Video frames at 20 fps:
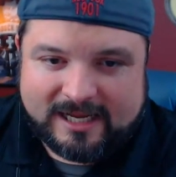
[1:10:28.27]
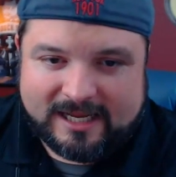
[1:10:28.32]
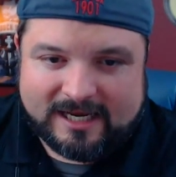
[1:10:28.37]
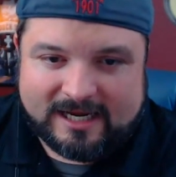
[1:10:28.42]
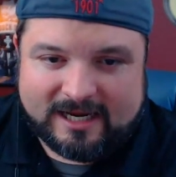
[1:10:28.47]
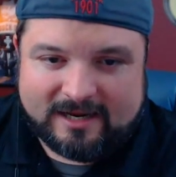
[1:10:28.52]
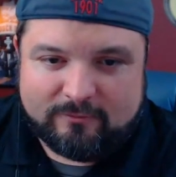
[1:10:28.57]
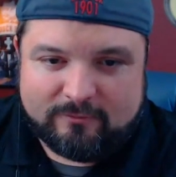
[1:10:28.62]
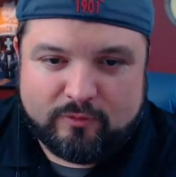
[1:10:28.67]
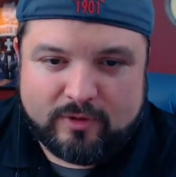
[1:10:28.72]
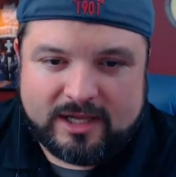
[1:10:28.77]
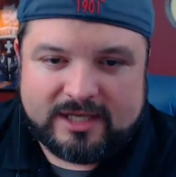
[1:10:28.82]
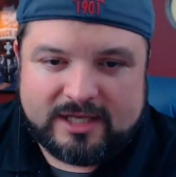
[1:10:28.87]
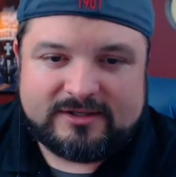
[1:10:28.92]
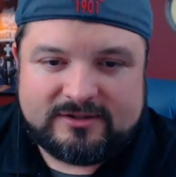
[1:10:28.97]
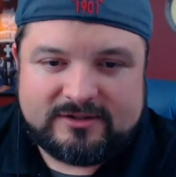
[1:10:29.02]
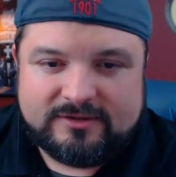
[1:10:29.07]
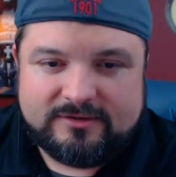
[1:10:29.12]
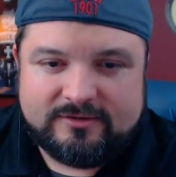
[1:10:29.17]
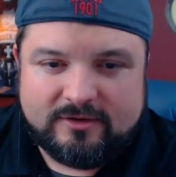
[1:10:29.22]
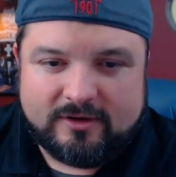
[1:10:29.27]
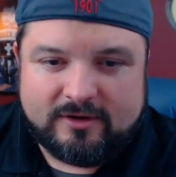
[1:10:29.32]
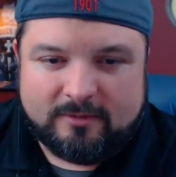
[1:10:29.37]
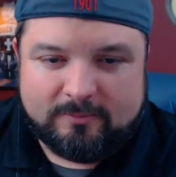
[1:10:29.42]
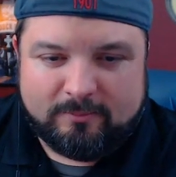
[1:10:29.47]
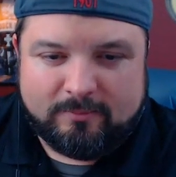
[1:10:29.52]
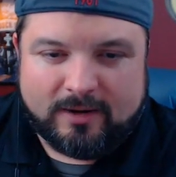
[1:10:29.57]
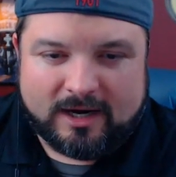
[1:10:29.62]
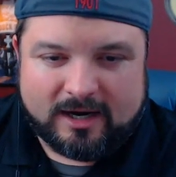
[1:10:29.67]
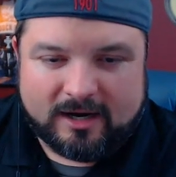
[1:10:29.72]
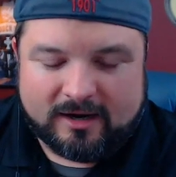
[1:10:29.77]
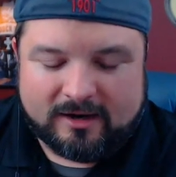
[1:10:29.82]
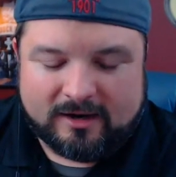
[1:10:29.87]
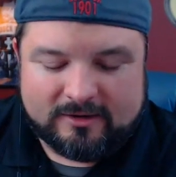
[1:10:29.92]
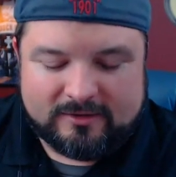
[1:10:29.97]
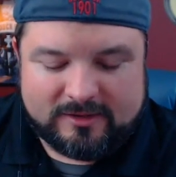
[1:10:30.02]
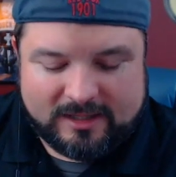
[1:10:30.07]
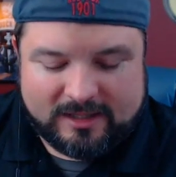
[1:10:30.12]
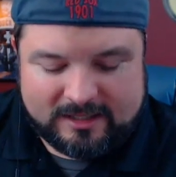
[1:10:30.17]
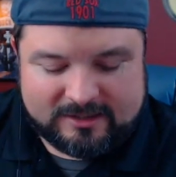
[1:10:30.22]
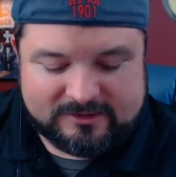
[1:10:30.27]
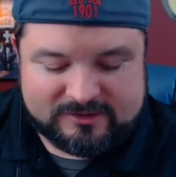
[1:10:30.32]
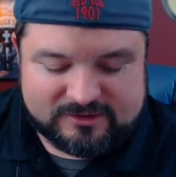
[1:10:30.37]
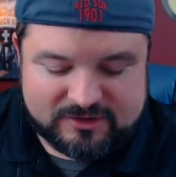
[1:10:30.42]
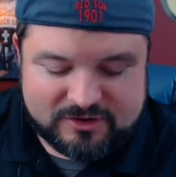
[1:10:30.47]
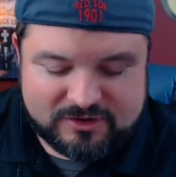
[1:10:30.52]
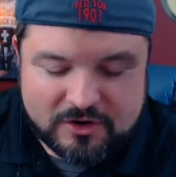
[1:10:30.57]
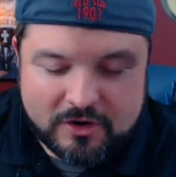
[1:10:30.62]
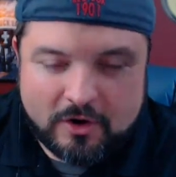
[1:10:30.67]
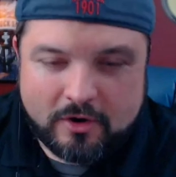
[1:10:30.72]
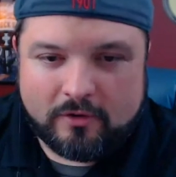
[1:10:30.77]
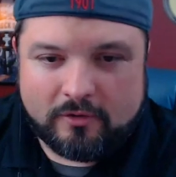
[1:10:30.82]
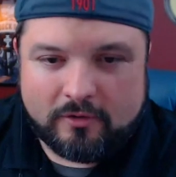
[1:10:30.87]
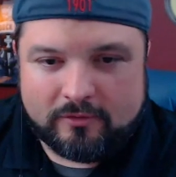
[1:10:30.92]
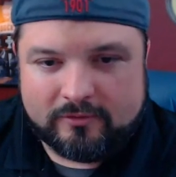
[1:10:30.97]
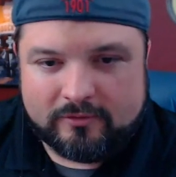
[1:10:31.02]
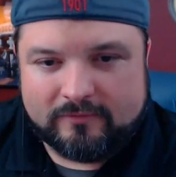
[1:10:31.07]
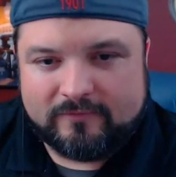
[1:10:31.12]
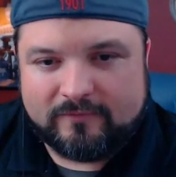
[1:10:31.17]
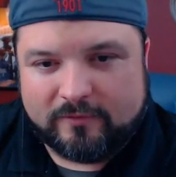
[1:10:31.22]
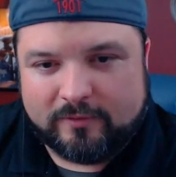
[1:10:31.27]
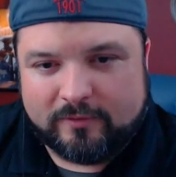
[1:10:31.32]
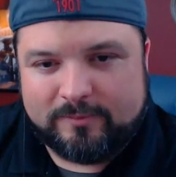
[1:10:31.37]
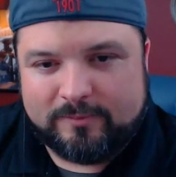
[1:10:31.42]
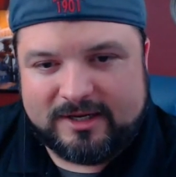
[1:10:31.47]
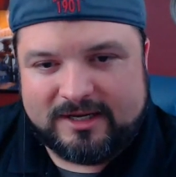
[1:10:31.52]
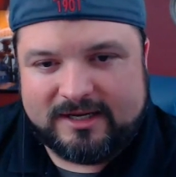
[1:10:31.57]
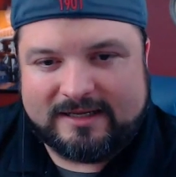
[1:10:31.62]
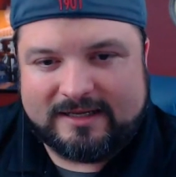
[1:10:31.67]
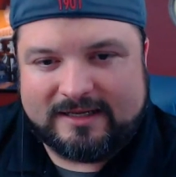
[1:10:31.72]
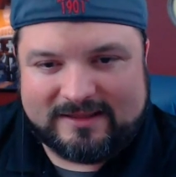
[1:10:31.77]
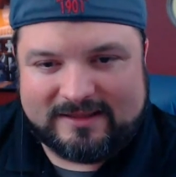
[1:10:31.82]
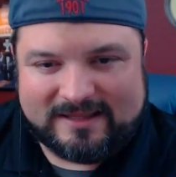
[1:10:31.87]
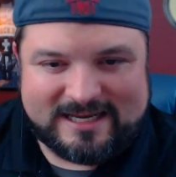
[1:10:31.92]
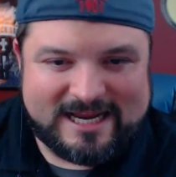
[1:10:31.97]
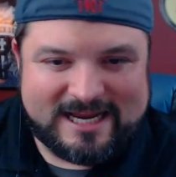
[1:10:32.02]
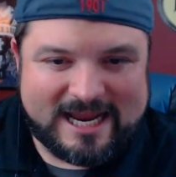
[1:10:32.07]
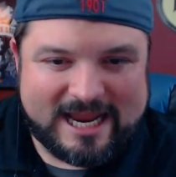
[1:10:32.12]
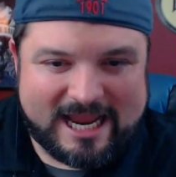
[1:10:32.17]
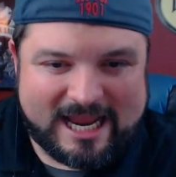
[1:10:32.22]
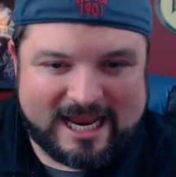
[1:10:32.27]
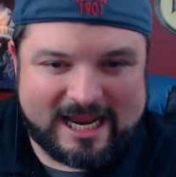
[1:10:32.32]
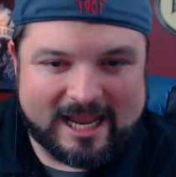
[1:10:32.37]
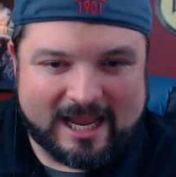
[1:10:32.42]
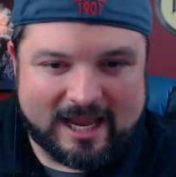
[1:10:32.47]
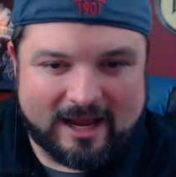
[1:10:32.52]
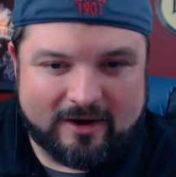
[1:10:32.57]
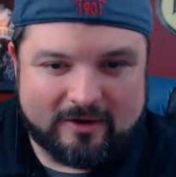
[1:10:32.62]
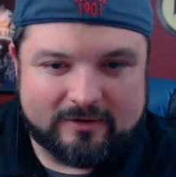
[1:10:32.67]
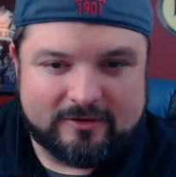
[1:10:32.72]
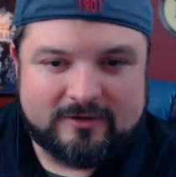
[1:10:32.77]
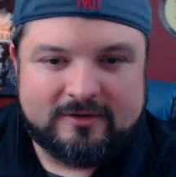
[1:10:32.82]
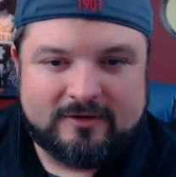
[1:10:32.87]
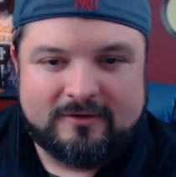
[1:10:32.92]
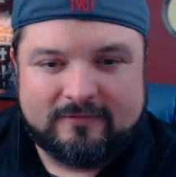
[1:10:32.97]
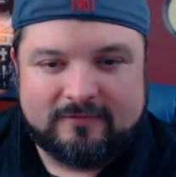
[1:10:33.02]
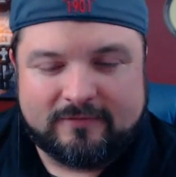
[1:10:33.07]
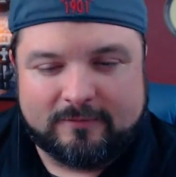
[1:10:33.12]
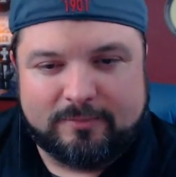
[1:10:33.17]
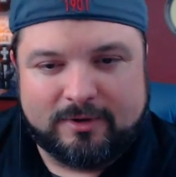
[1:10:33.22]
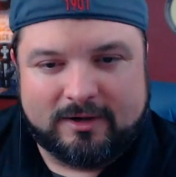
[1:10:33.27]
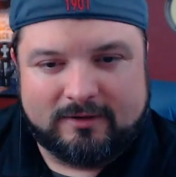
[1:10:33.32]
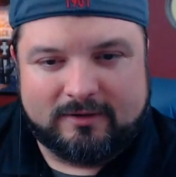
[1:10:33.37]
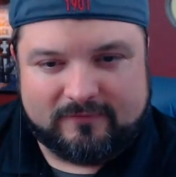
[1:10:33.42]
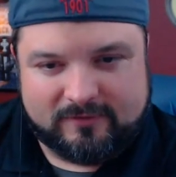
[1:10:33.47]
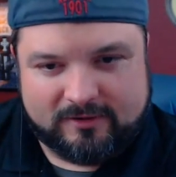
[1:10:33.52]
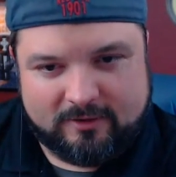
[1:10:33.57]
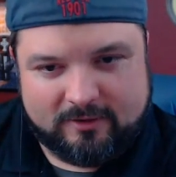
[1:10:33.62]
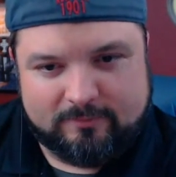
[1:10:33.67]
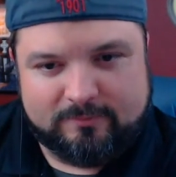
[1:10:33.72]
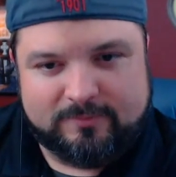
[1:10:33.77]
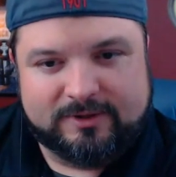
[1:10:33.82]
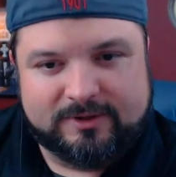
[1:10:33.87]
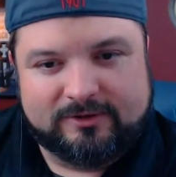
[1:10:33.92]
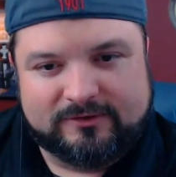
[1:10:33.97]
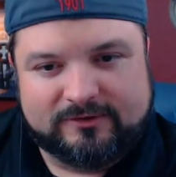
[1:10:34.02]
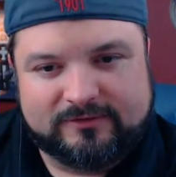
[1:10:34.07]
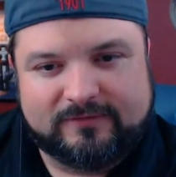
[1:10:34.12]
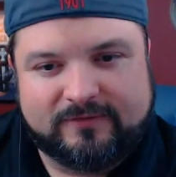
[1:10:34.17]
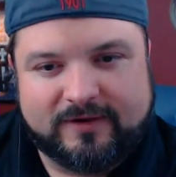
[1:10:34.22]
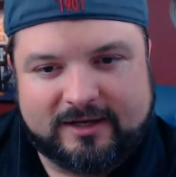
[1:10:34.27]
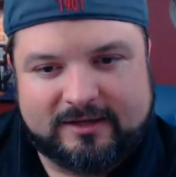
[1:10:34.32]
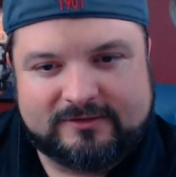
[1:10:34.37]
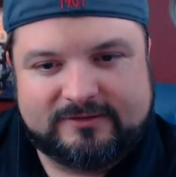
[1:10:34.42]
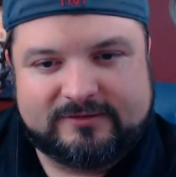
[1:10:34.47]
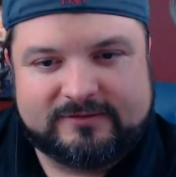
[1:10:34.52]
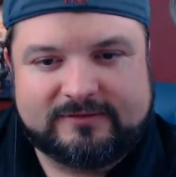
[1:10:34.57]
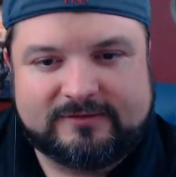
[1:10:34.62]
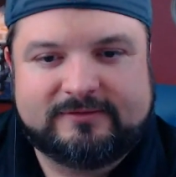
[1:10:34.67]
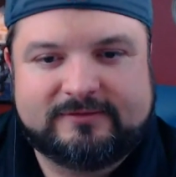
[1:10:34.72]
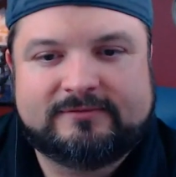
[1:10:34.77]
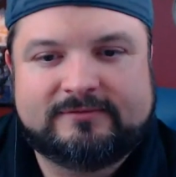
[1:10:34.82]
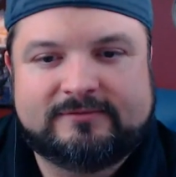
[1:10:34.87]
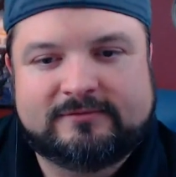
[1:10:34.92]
and I went to a bar that is known for being the hangout for Buffalo Bills fans.